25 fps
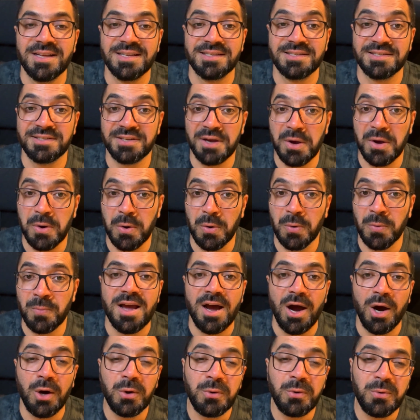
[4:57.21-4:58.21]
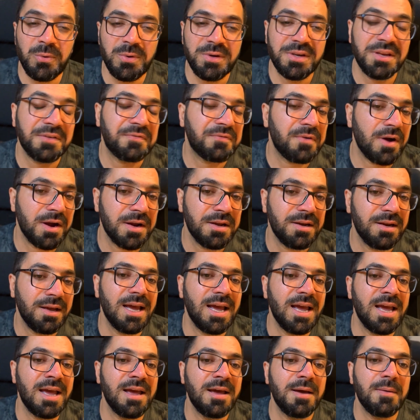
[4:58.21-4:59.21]
So, how do we define
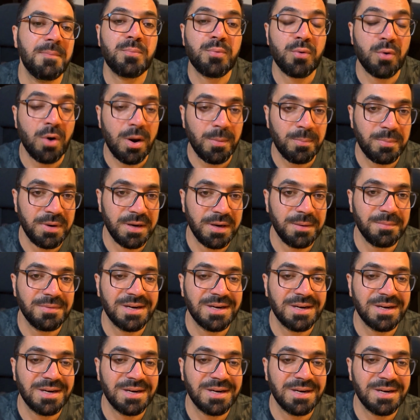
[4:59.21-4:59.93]
a problem